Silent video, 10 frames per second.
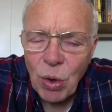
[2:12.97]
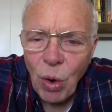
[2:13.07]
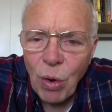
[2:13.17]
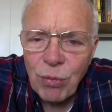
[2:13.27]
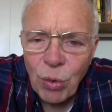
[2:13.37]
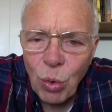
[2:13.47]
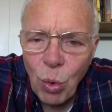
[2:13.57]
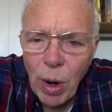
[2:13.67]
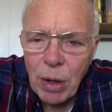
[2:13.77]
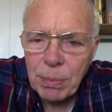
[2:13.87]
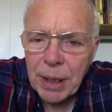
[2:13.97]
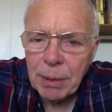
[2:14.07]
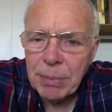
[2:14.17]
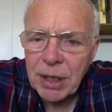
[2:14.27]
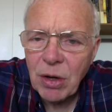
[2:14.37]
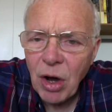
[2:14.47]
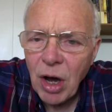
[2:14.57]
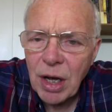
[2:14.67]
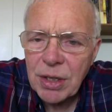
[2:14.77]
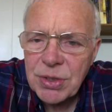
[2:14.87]
overwhelming
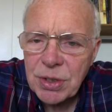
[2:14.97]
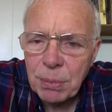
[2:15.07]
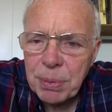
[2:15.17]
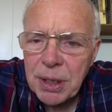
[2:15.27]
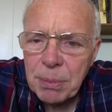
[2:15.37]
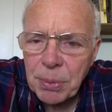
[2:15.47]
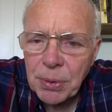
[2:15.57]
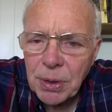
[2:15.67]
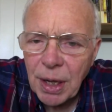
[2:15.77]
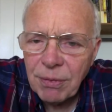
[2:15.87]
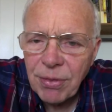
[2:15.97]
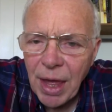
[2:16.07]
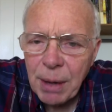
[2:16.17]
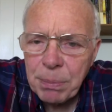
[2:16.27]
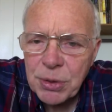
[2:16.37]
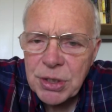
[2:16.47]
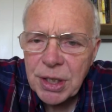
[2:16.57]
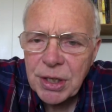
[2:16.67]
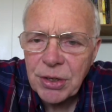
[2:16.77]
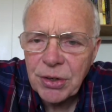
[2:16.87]
because the people of that
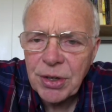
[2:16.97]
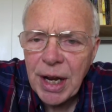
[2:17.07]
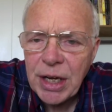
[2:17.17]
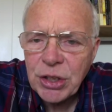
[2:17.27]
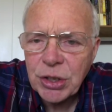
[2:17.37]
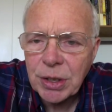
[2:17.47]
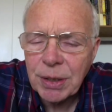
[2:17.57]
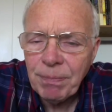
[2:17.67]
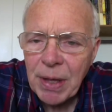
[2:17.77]
particular nation